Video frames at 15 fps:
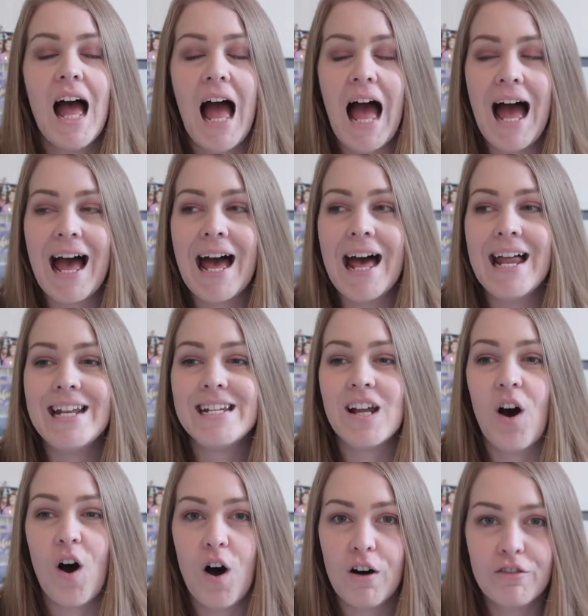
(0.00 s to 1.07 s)
and
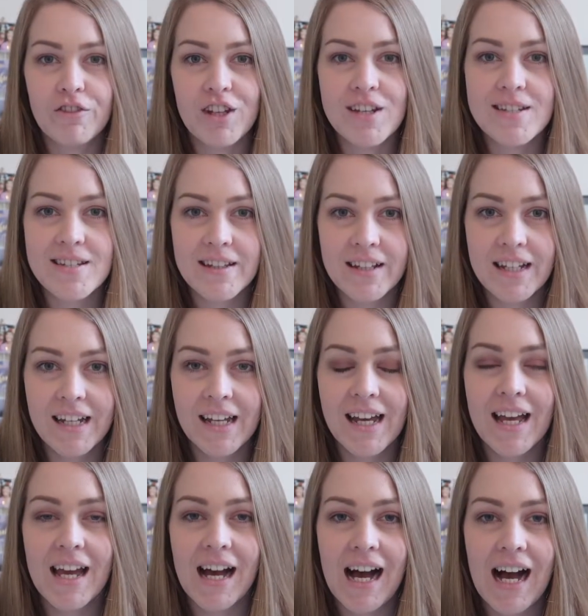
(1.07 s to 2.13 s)
obviously
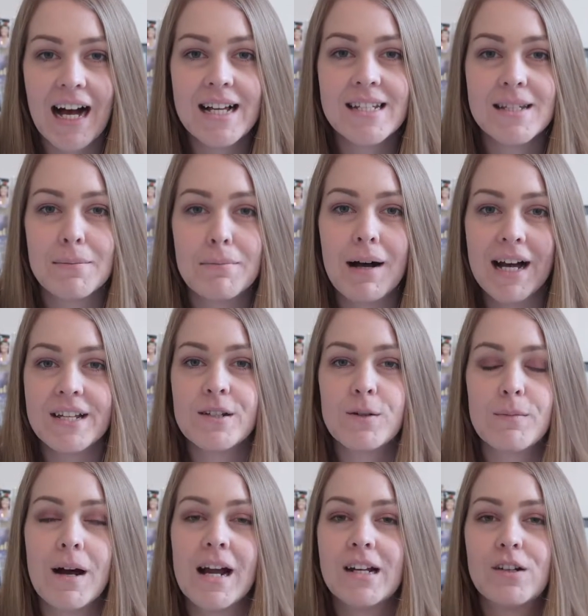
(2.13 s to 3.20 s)
it has
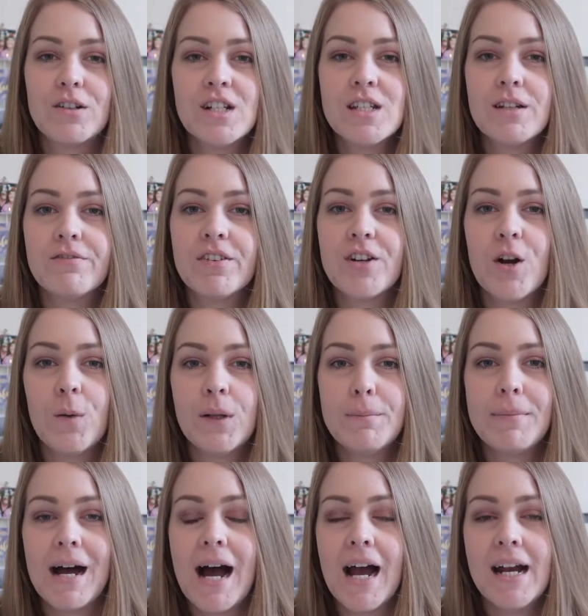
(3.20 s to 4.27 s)
mastermind Christopher
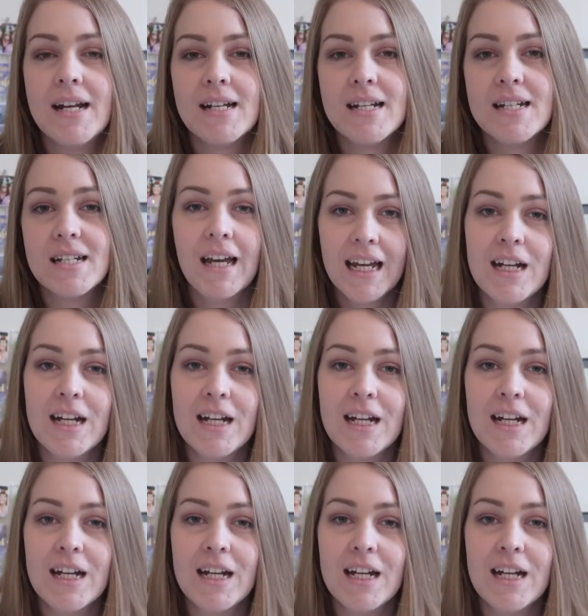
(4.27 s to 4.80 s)
Nolan behind it.